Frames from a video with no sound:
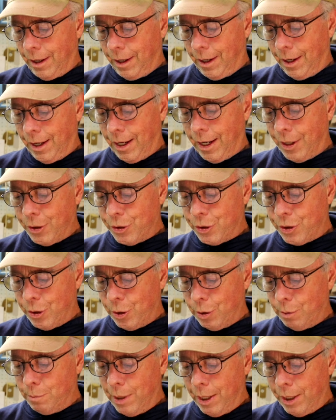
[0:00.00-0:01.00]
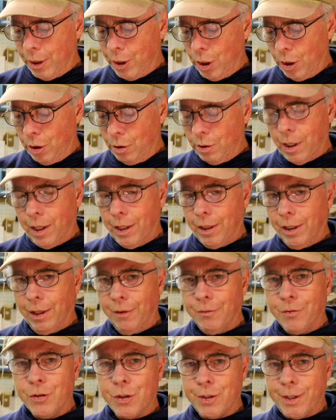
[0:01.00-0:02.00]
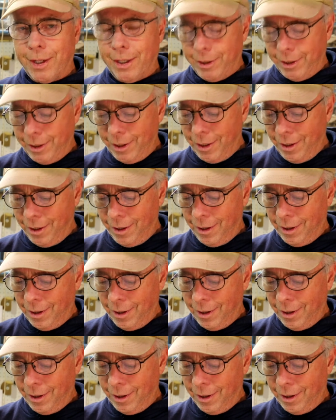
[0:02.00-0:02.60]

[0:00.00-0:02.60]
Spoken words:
As you may know, I love sailing.